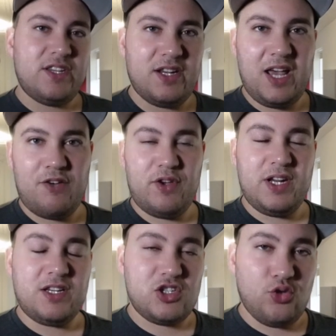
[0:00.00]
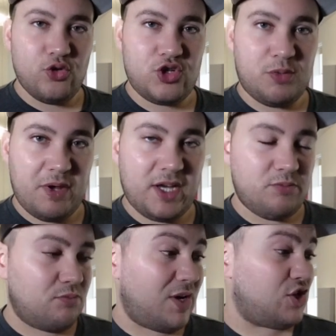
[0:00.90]
didn't have any distortion
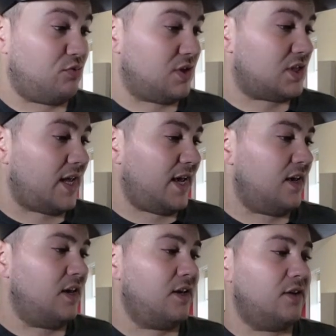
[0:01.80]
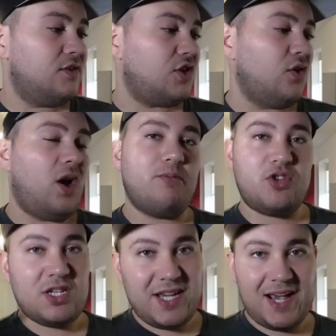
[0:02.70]
measurements there, so I'm
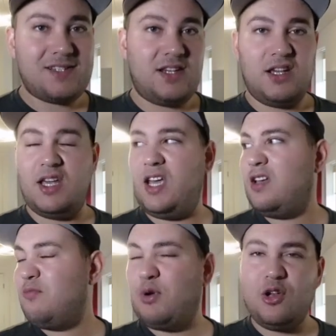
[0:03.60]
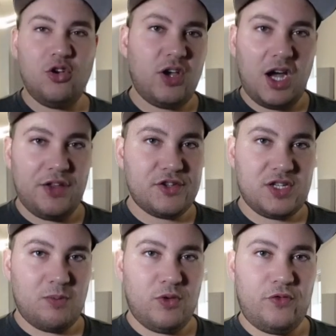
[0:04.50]
just guessing here, but look at other
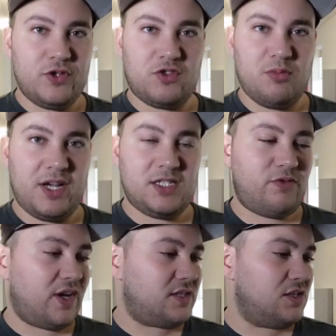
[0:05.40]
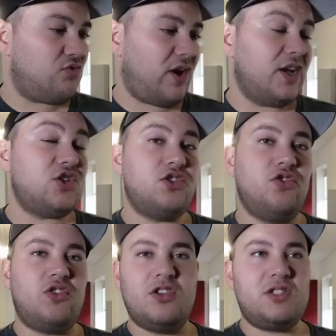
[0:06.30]
subwoofers from SVS's range and
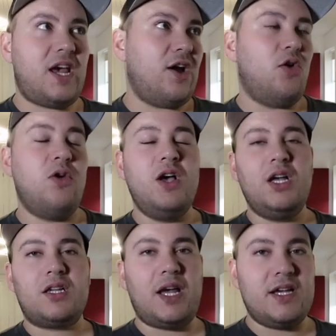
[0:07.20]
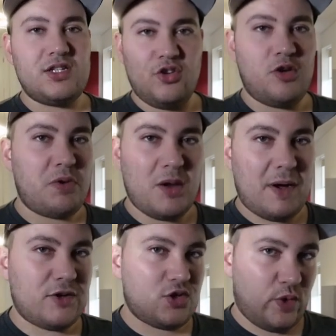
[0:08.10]
you could tell that it's going to be
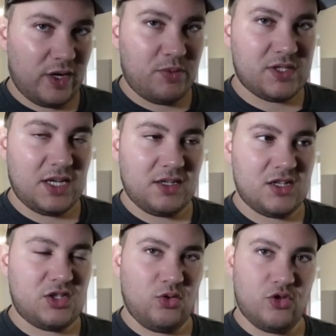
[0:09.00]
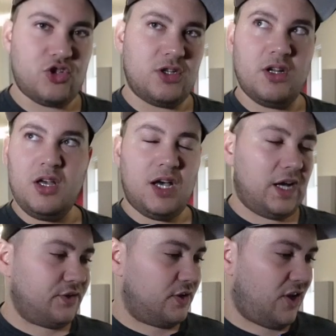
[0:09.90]
about 20% distortion
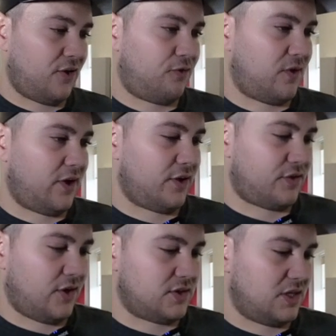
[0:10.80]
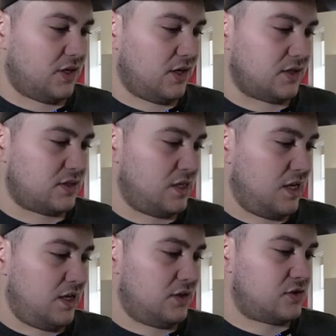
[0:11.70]
underneath 30 Hertz.
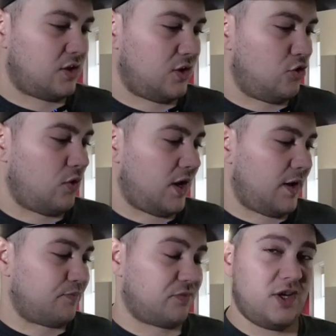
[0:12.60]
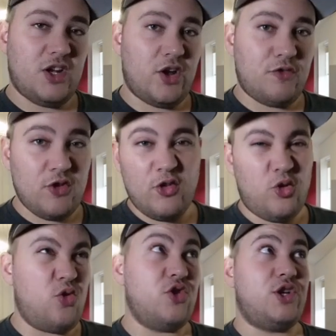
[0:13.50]
So, you know, if you're an
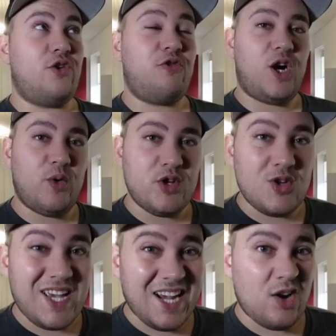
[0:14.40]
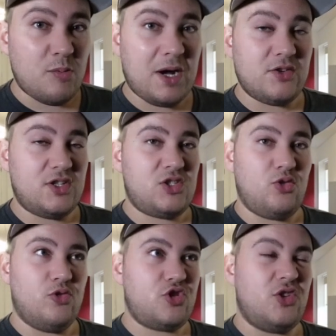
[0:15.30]
audiophile and you care about
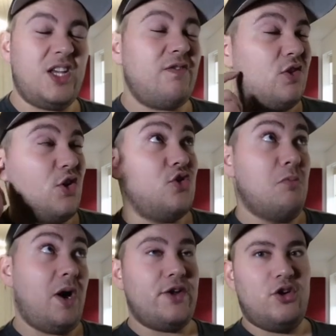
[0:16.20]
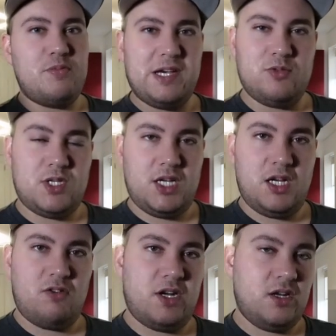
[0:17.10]
distortion, even though you might not be able to
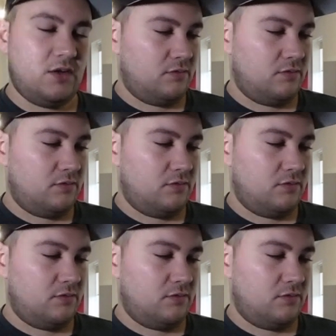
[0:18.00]
hear it,